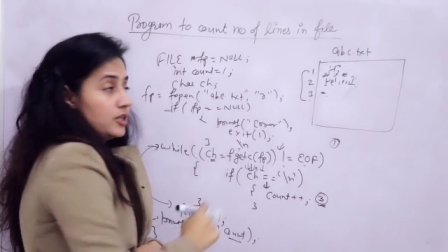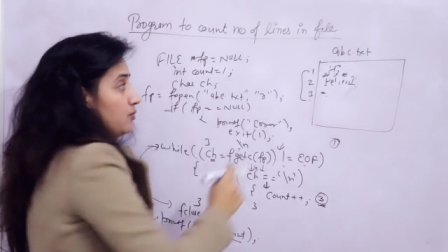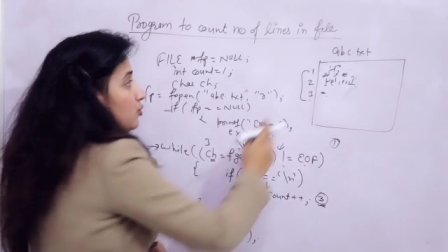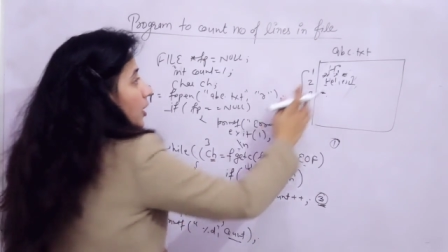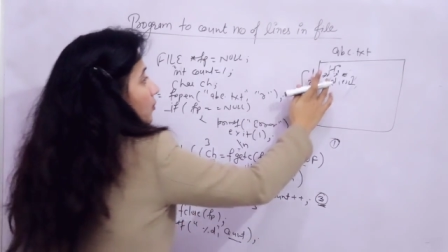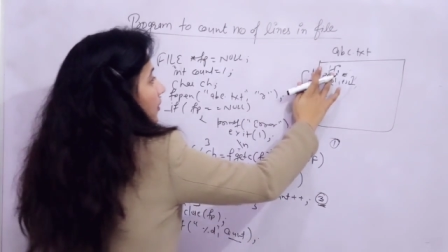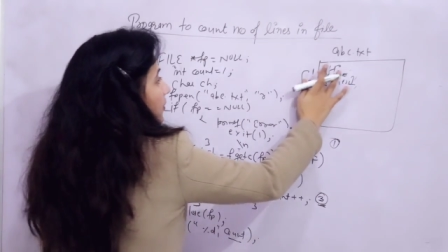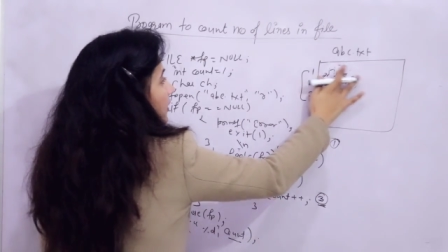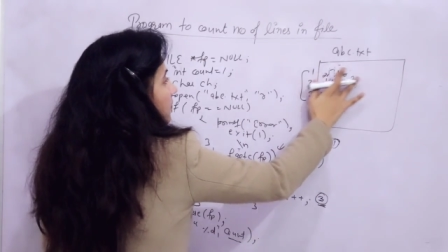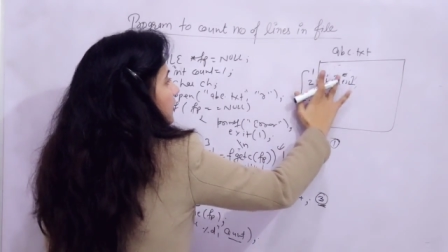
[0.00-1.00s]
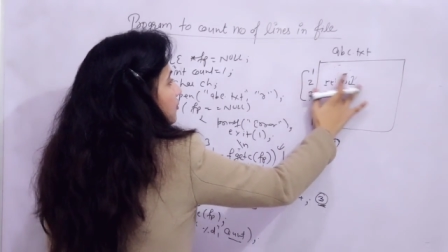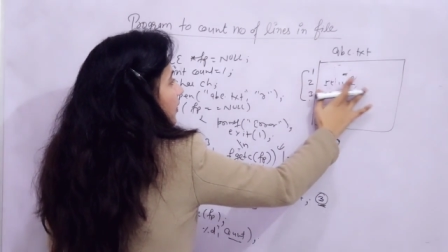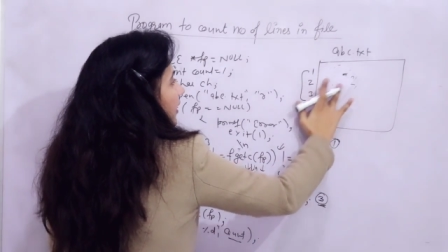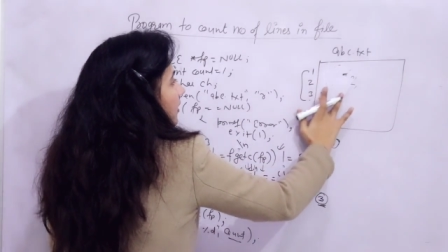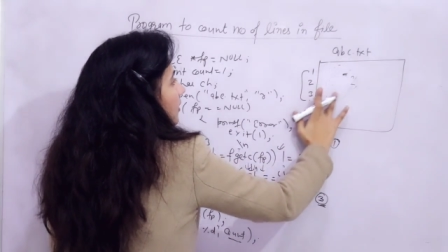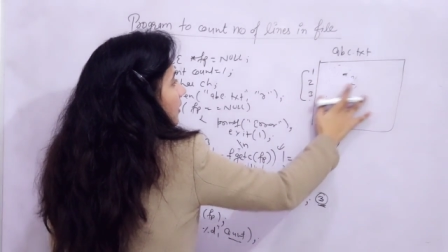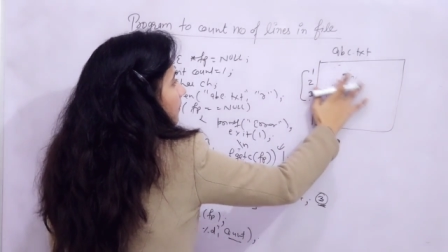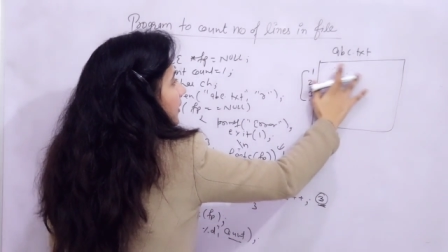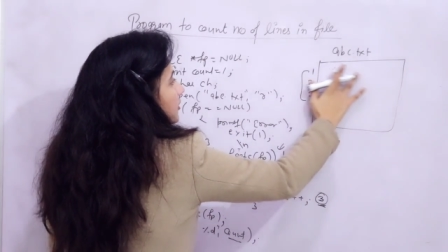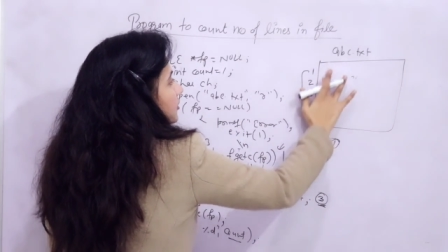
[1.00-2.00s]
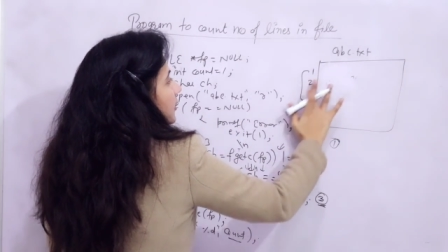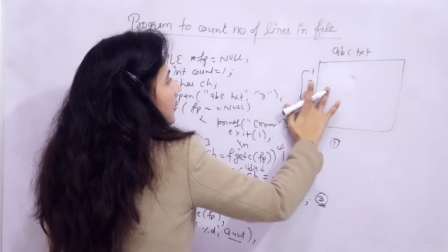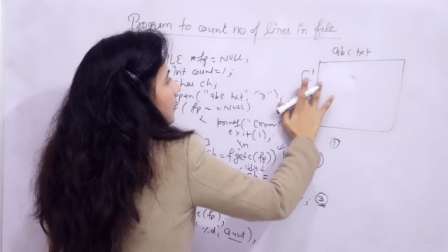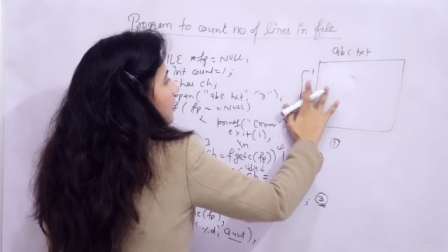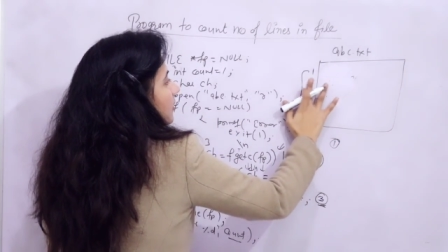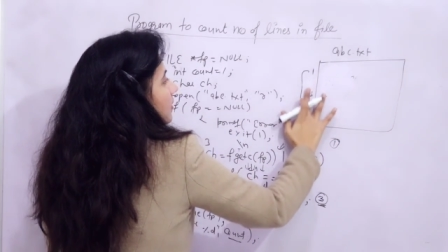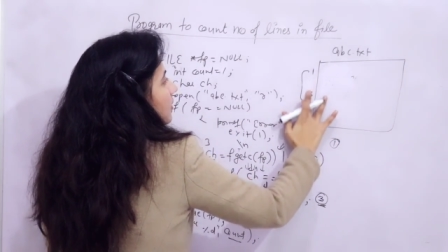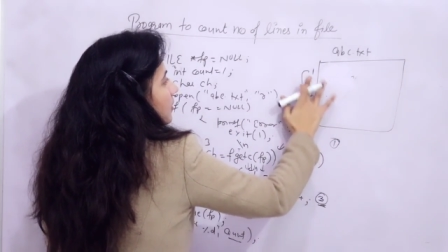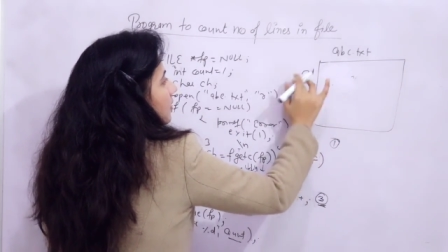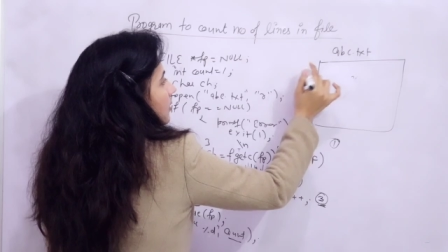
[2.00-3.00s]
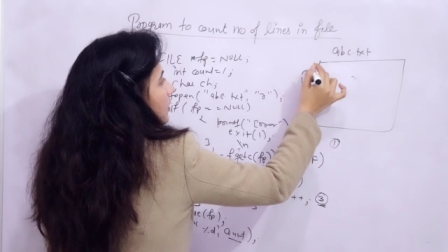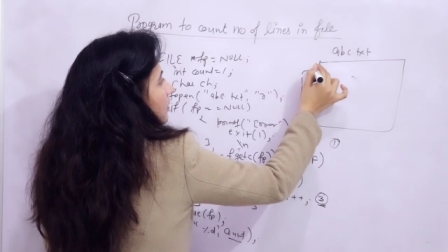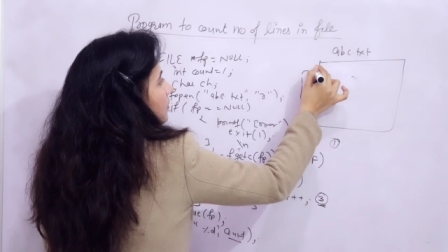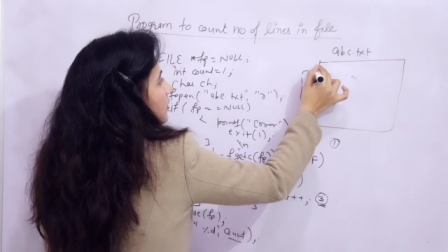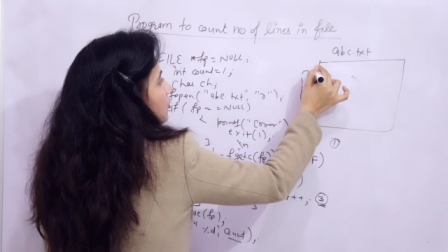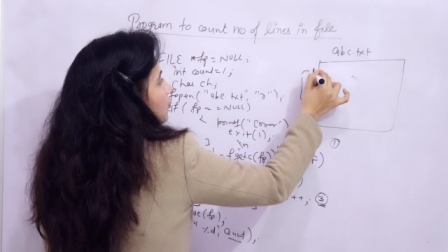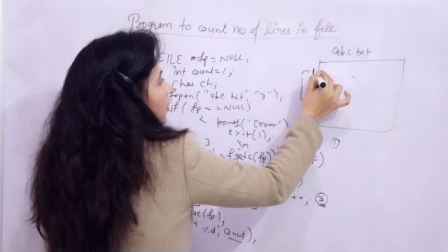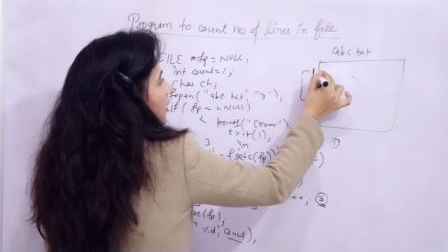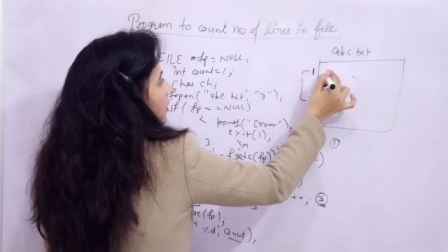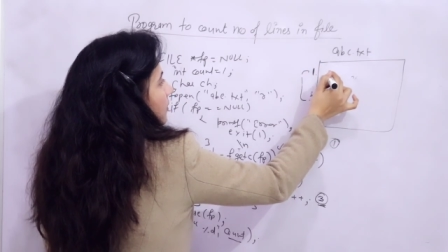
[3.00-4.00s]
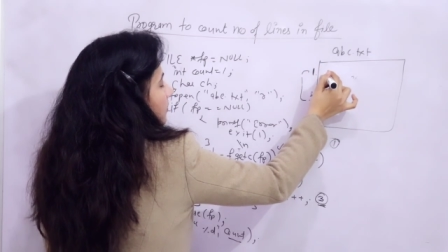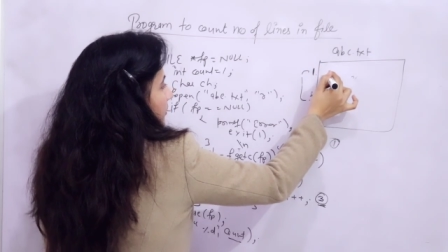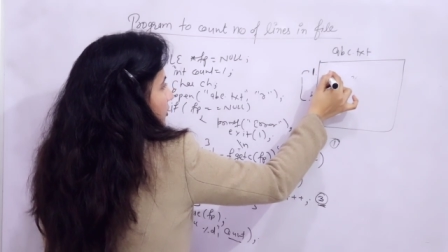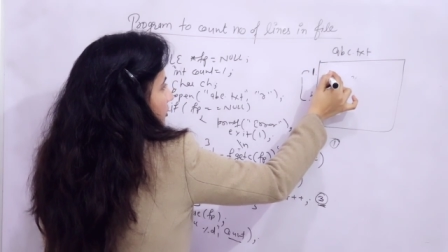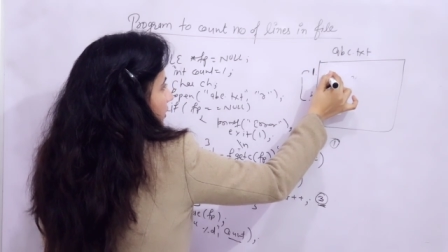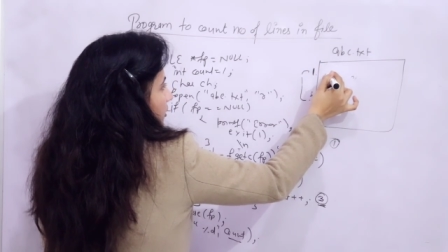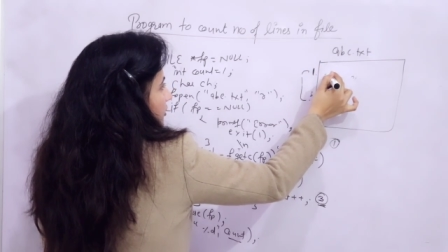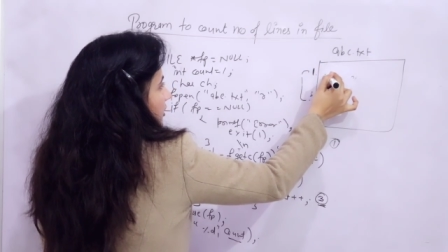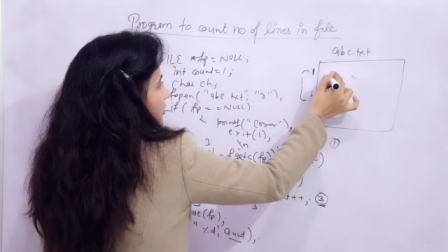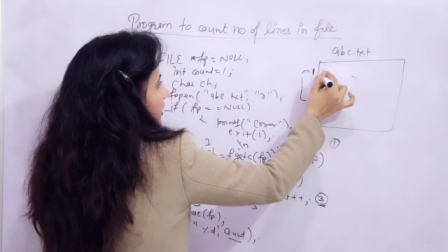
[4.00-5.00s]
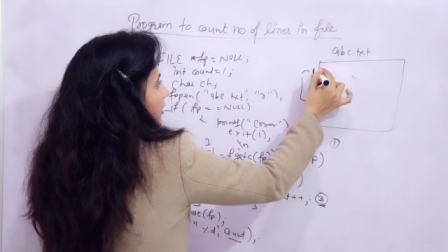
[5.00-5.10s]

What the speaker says: If you have nothing in this file, but still this one means cursor is